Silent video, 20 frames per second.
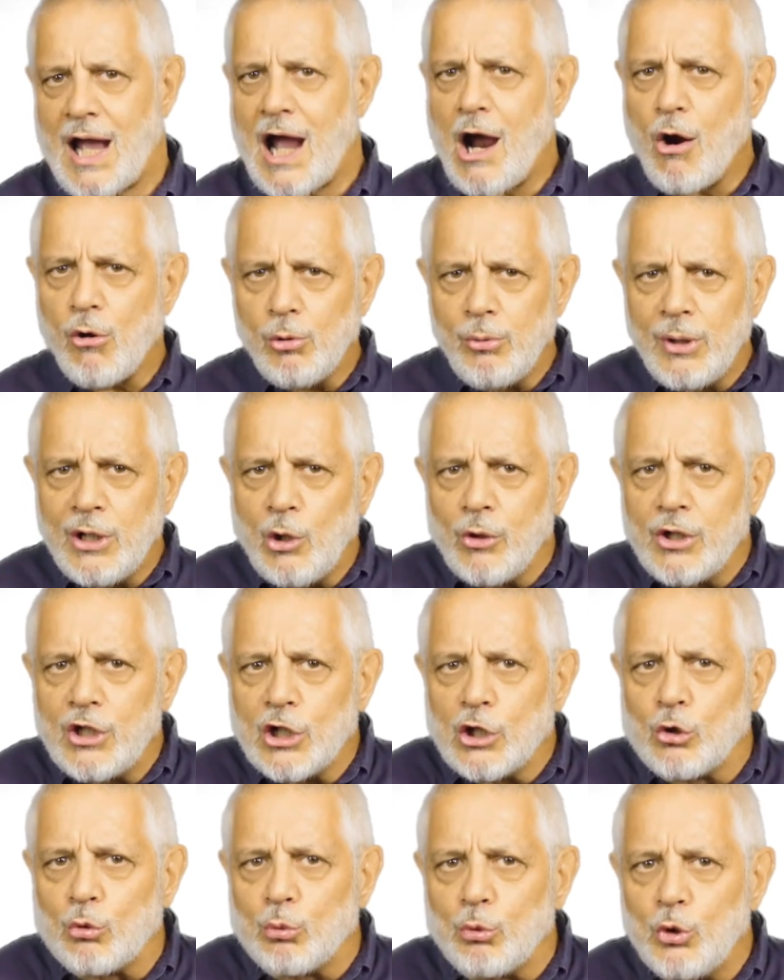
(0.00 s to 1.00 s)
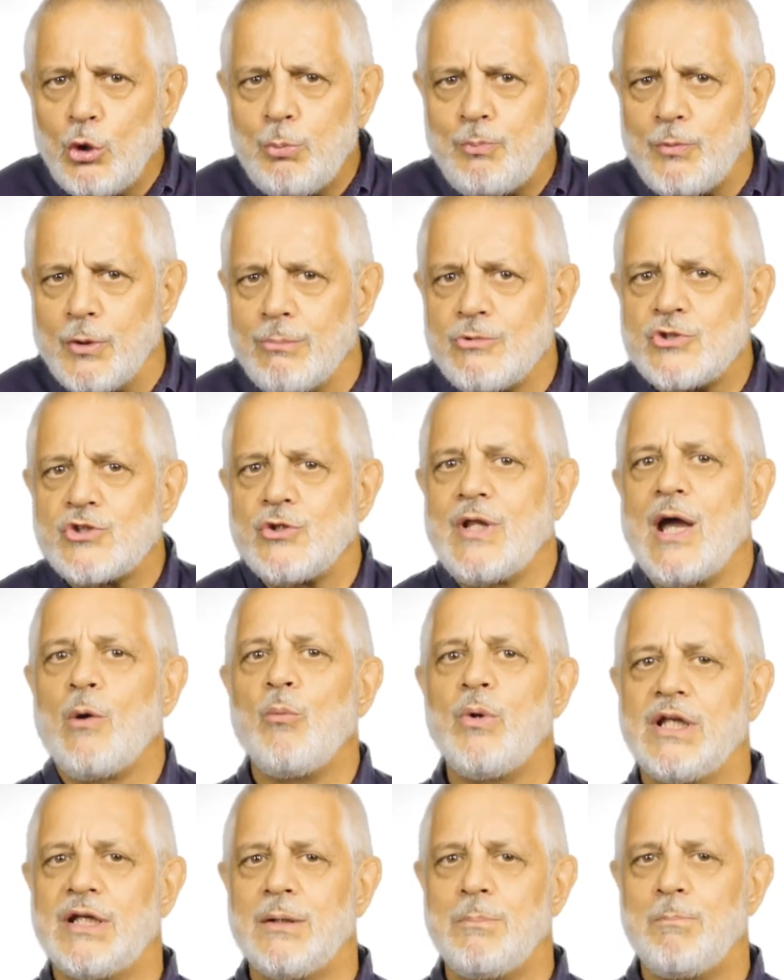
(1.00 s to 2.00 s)
How are we going to group them so
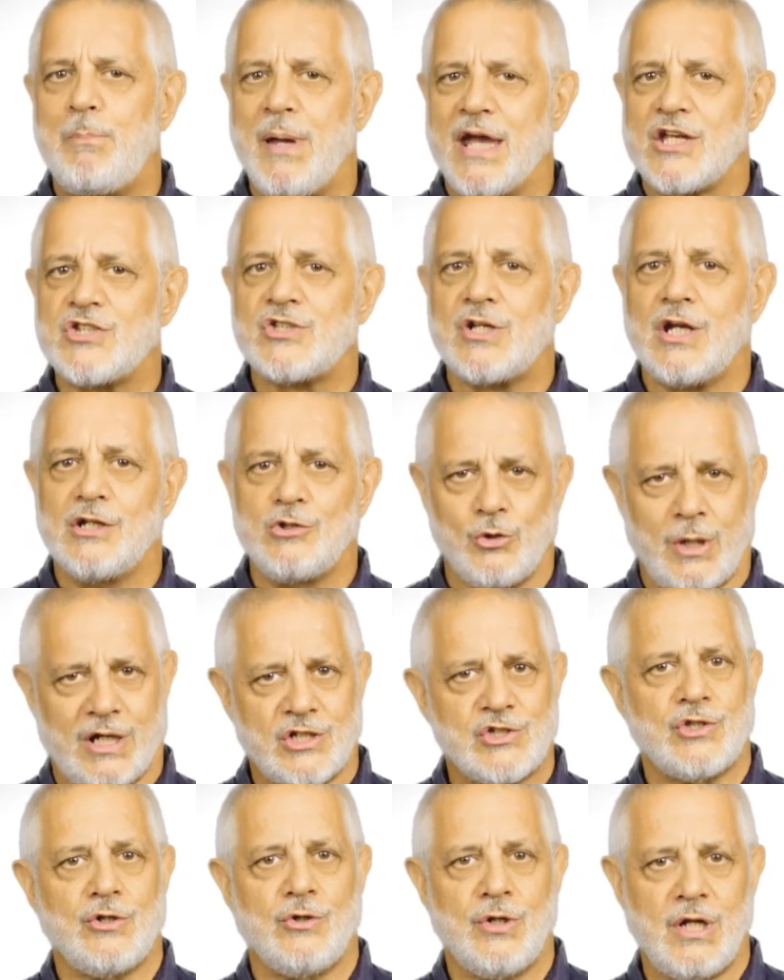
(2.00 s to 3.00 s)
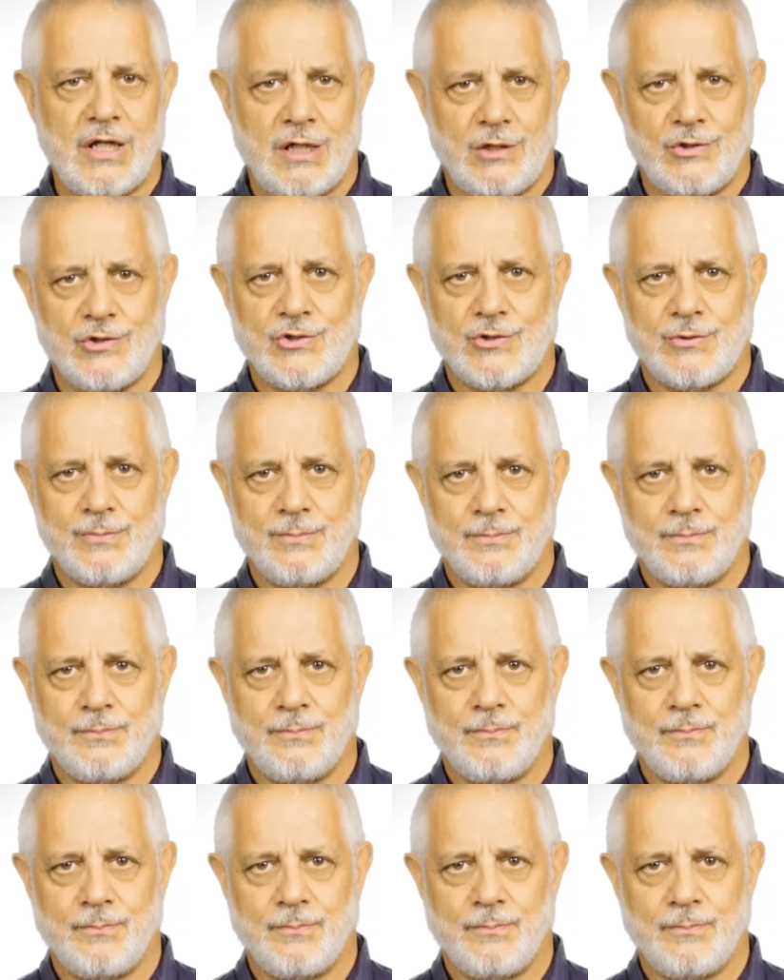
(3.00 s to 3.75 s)
that we can best address their needs?